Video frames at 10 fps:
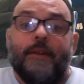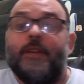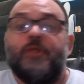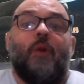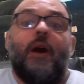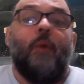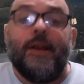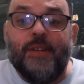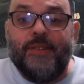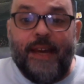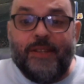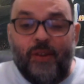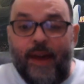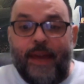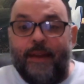this Raw wasn't as
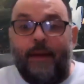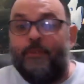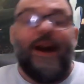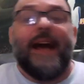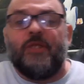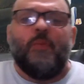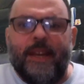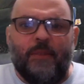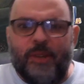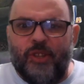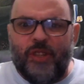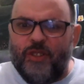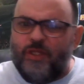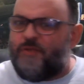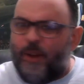like last week was
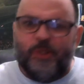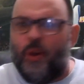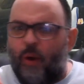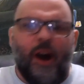just felt so